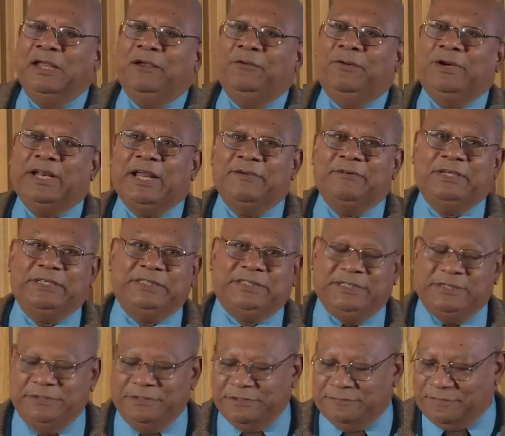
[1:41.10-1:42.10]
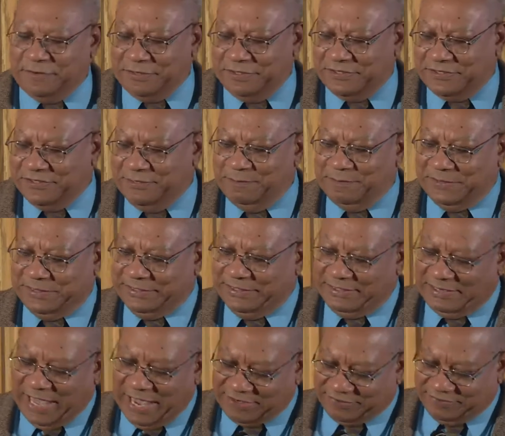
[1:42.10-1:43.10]
what I want to do is very simple,
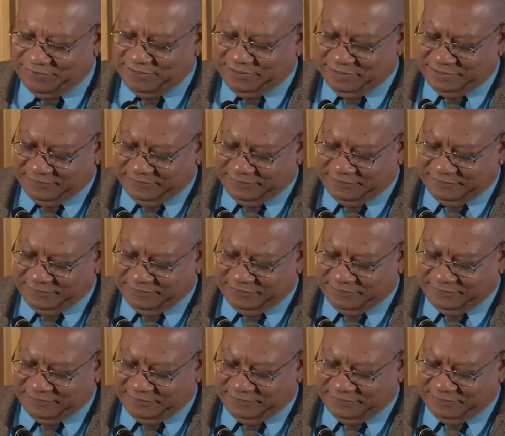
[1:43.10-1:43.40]
and actually,